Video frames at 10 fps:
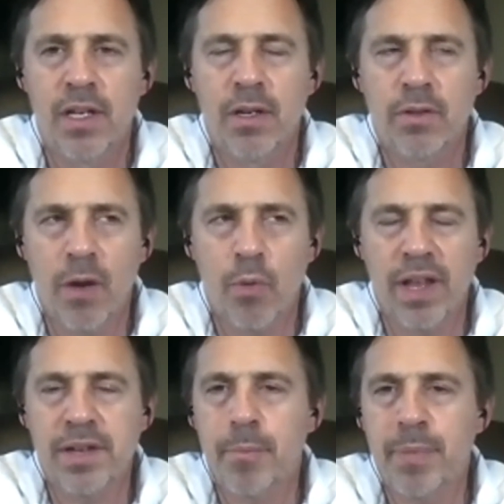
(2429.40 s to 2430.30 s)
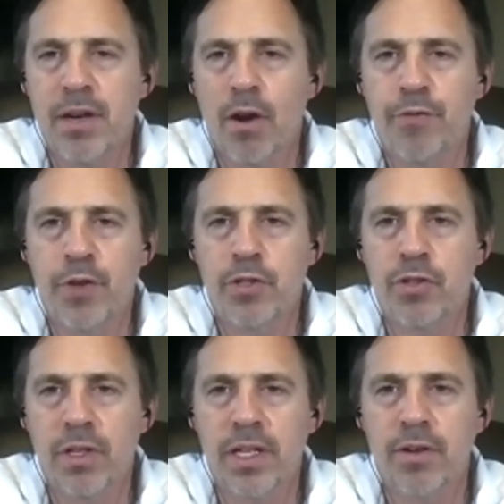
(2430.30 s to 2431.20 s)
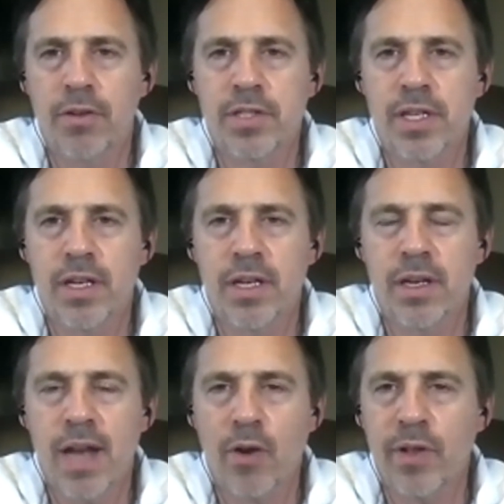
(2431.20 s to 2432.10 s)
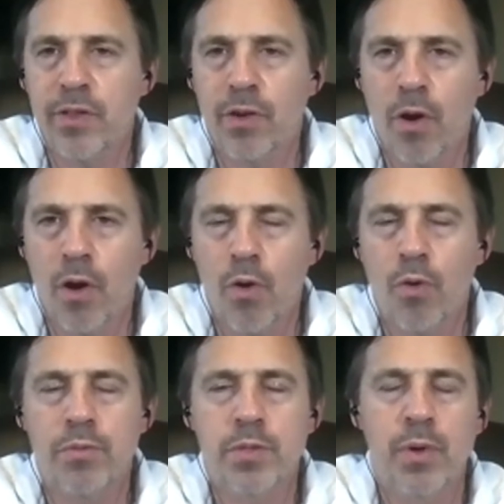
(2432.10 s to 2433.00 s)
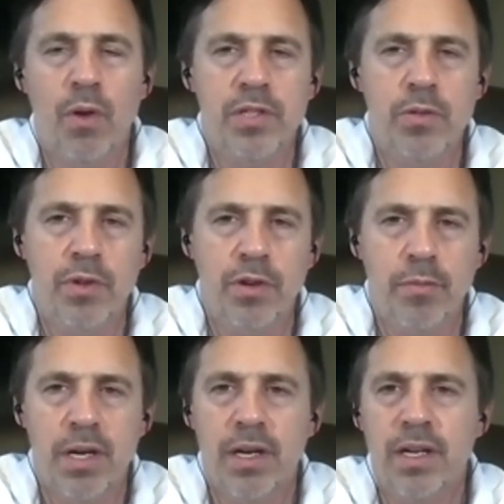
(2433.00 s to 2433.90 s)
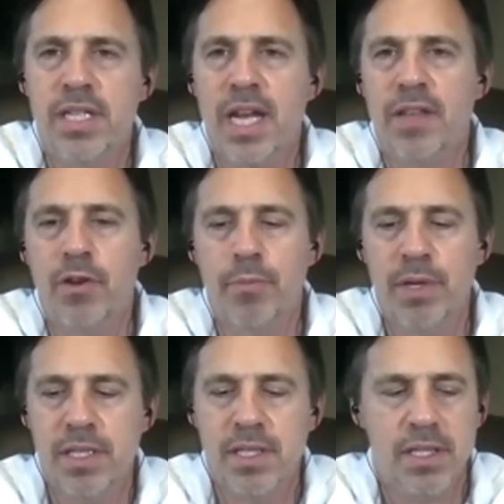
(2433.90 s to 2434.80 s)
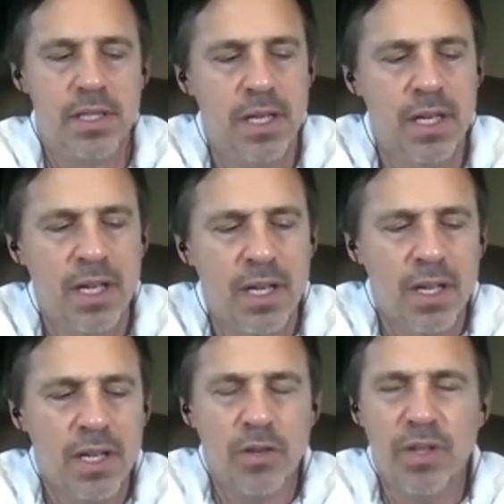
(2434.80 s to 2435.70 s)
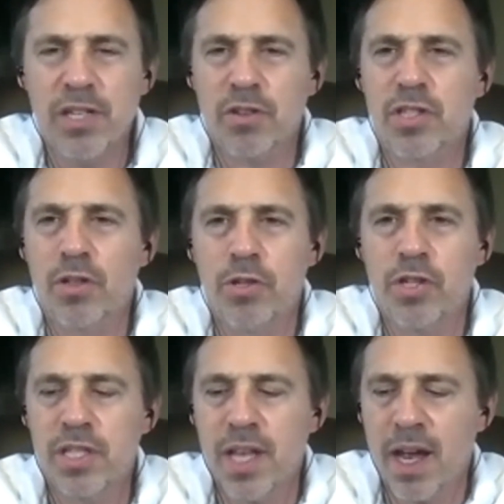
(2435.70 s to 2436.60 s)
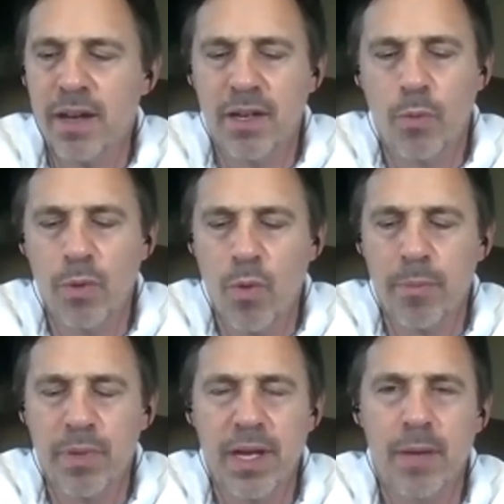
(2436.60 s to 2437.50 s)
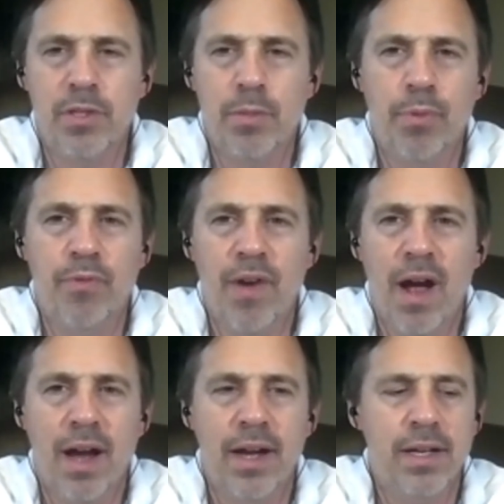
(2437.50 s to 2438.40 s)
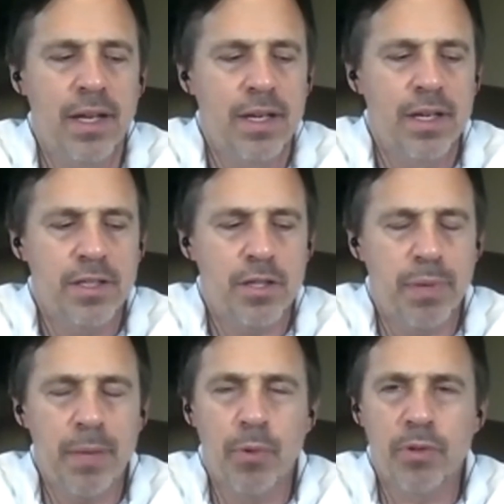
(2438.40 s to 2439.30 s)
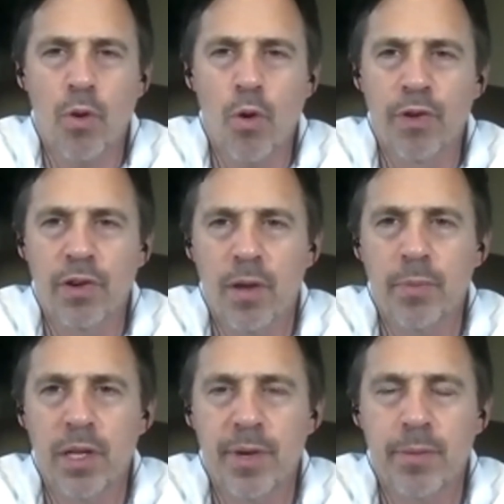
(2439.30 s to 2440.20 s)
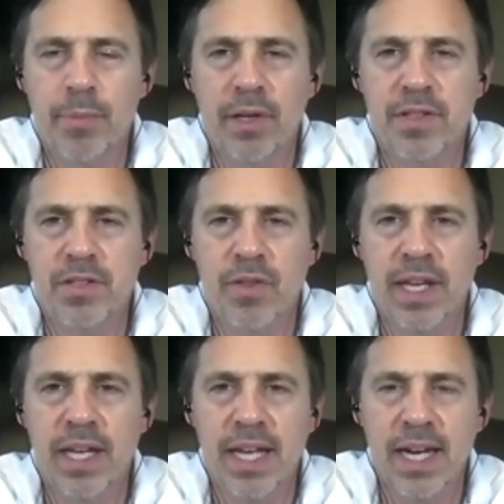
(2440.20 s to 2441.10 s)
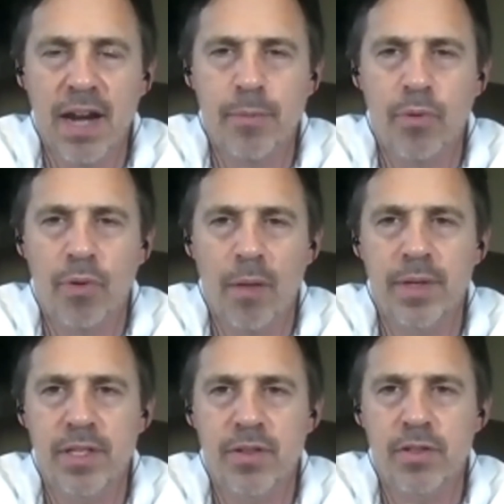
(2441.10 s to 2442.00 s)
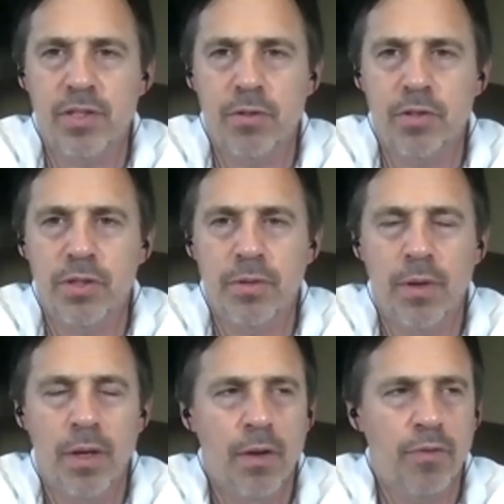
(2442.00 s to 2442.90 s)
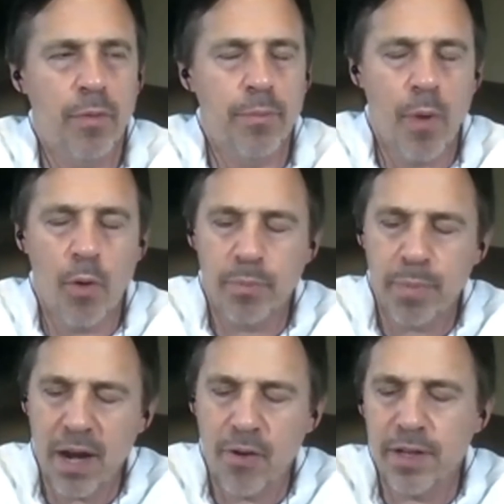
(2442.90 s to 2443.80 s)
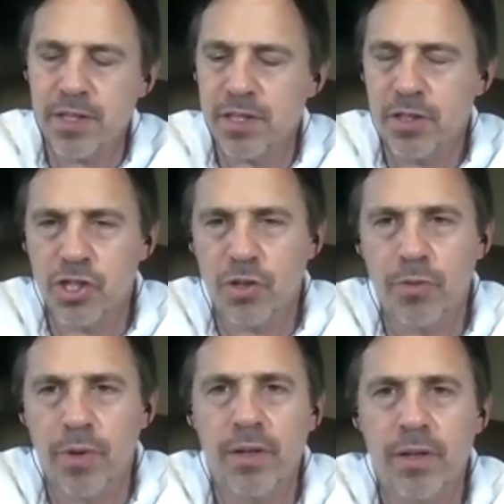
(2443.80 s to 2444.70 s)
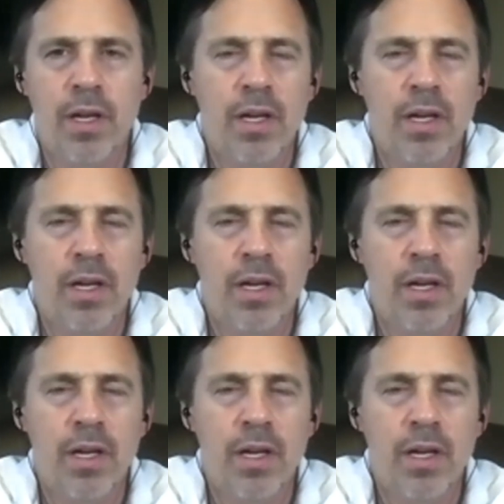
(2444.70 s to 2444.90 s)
that will end up being our future leaders in not only in their homes, but also in their communities and their businesses. So these are solutions that, we want to be able to provide to people to overcome limited beliefs, so they can get out of the problem into the solution, from both parents to children,